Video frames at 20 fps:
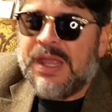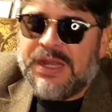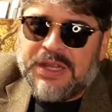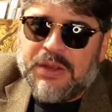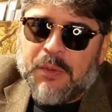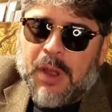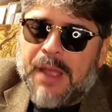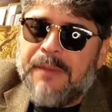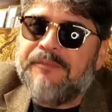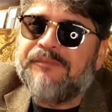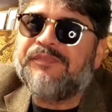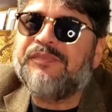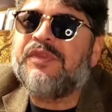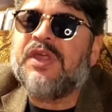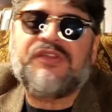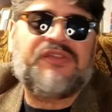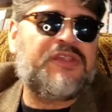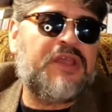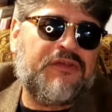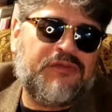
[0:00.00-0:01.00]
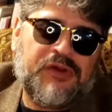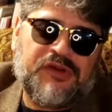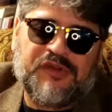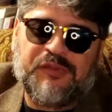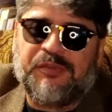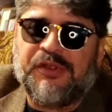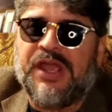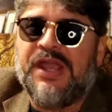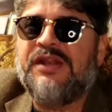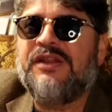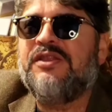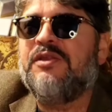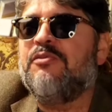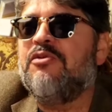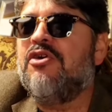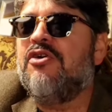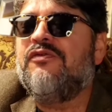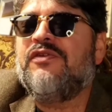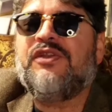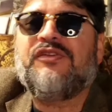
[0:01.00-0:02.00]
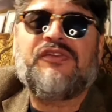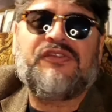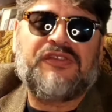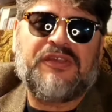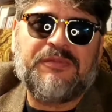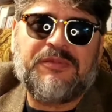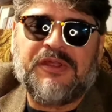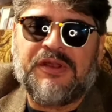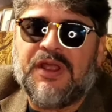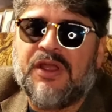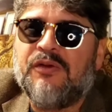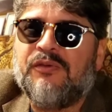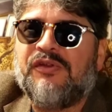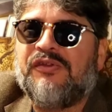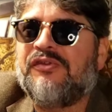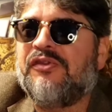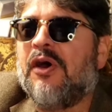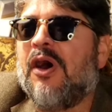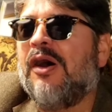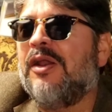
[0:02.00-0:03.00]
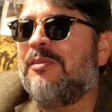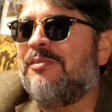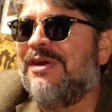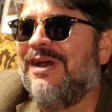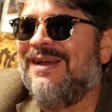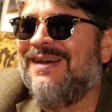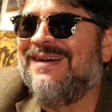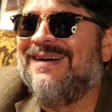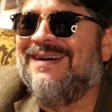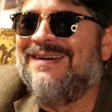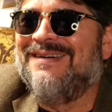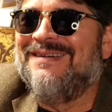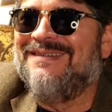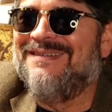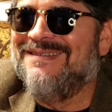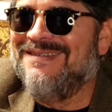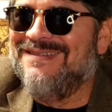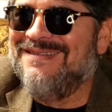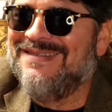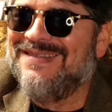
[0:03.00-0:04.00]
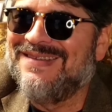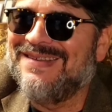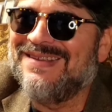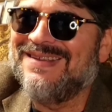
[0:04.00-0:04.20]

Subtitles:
Anyway, that's never explained in the movie. It's just something I always thought about.